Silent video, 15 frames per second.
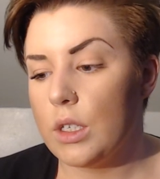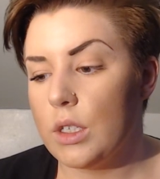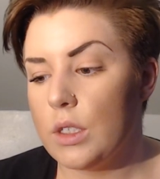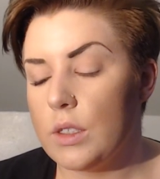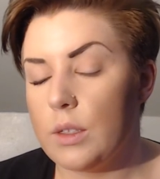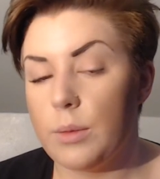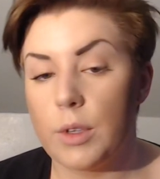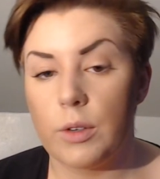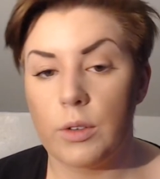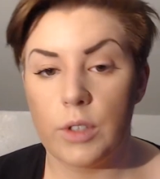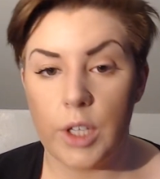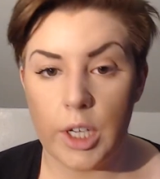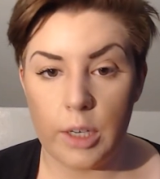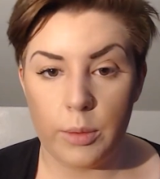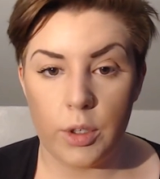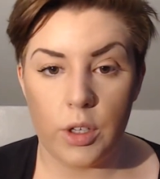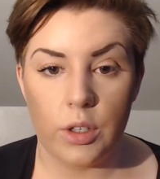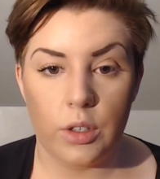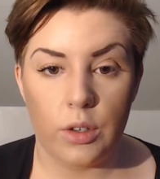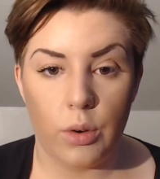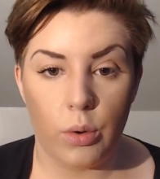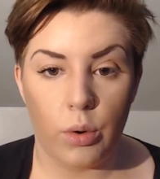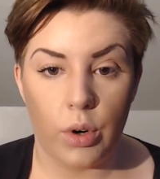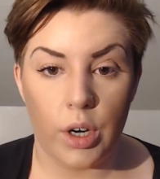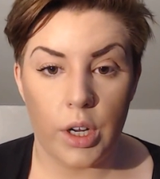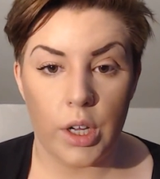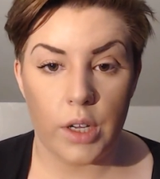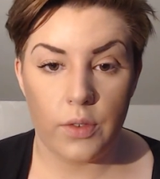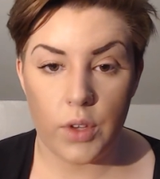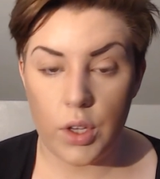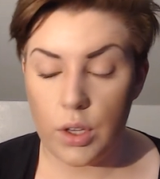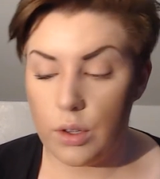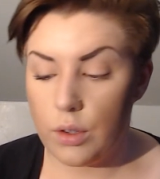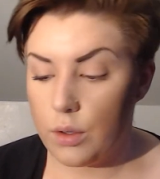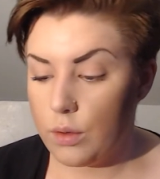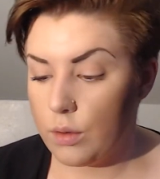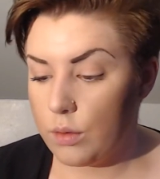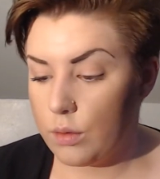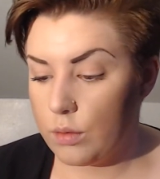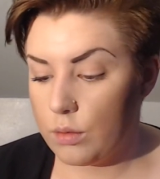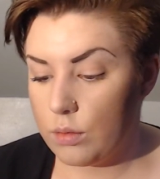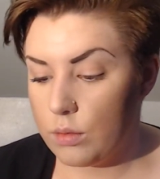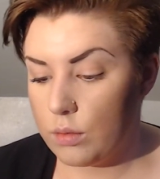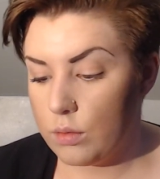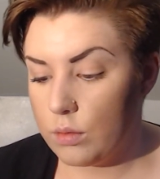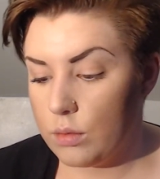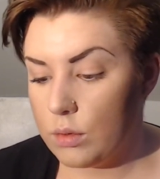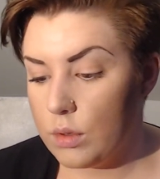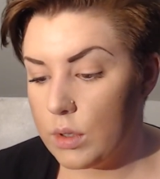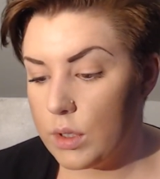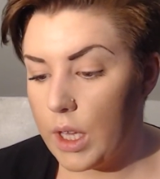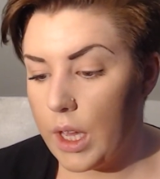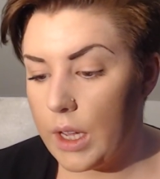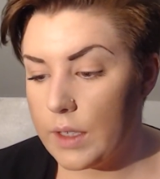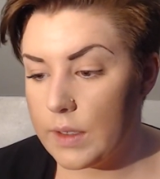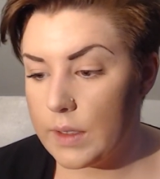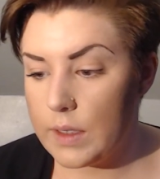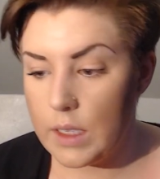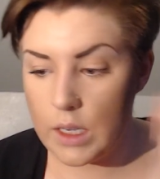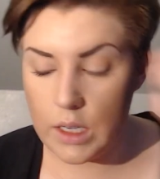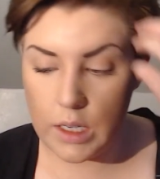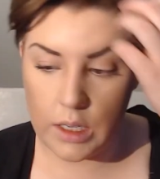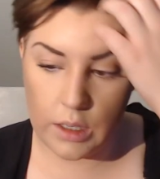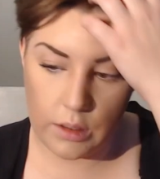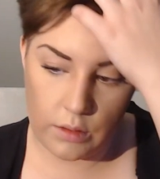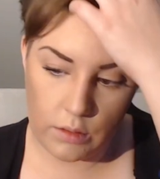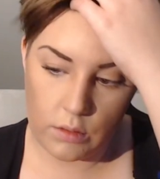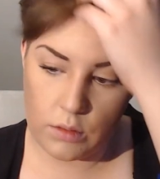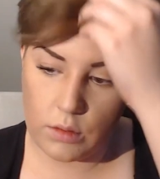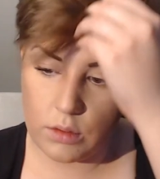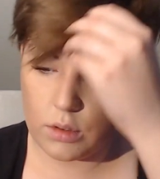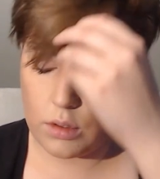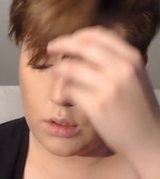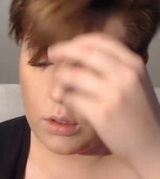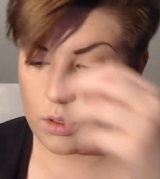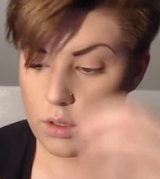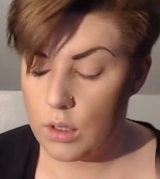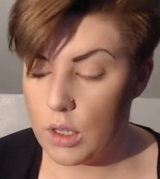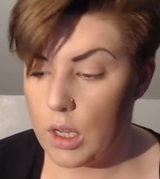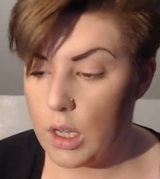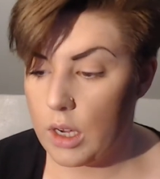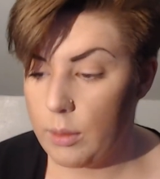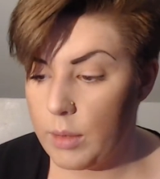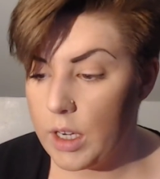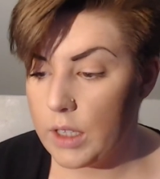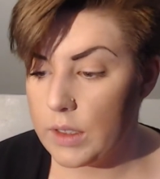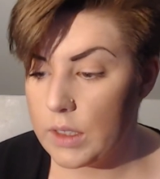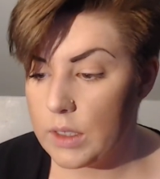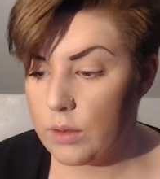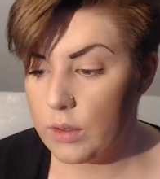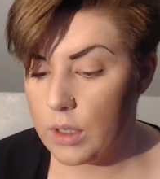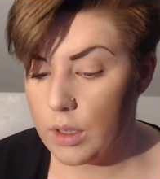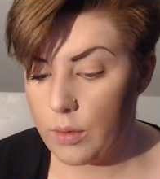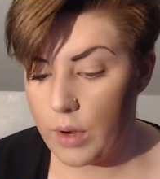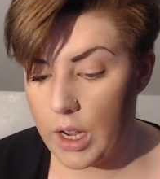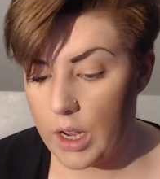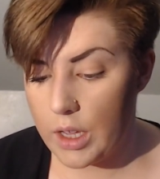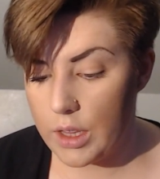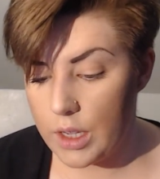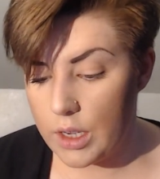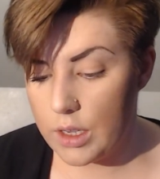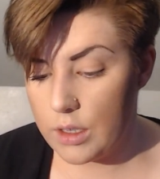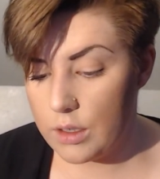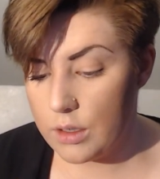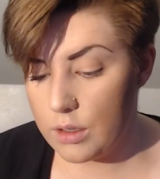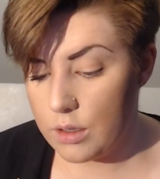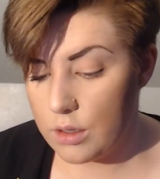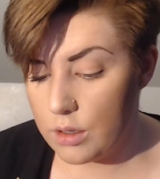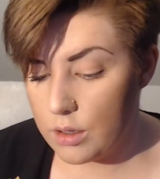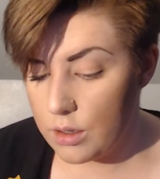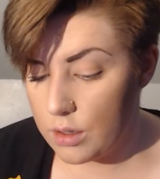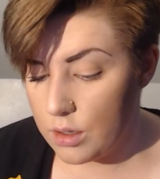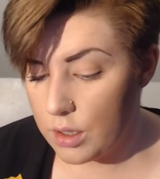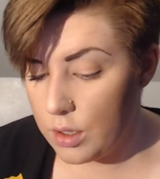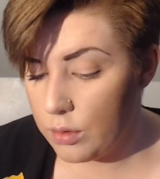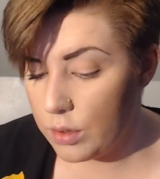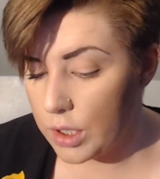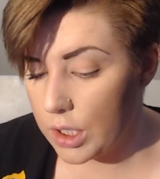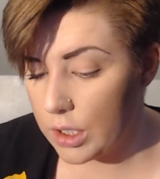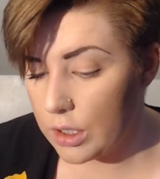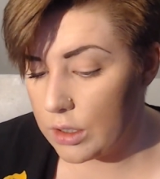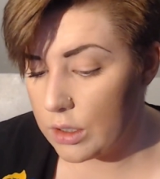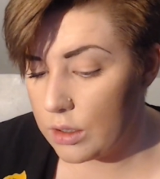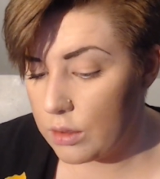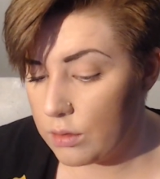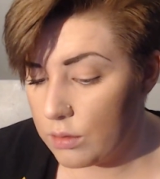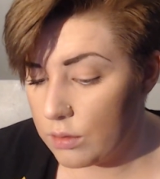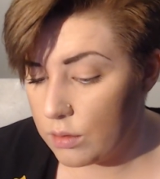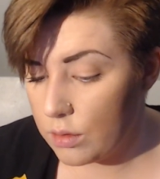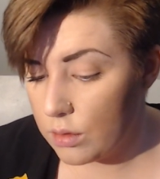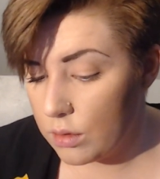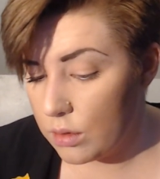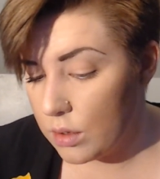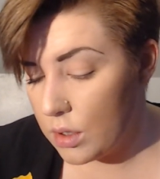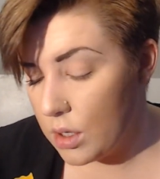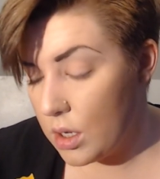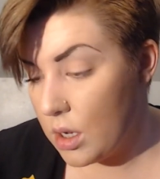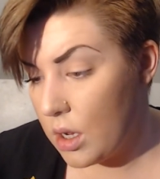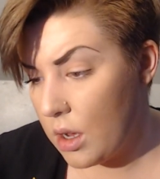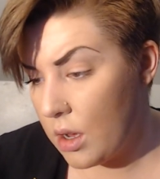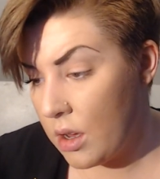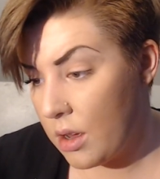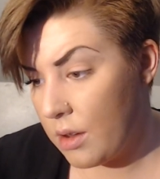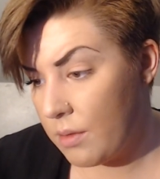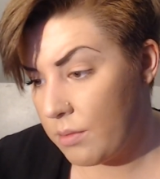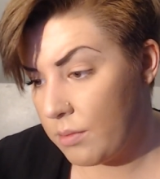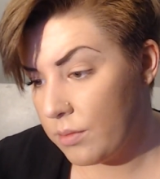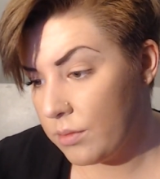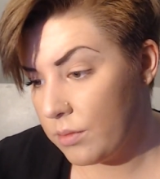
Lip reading: something relatable, or if you can't see anybody else doing the way that you learned, and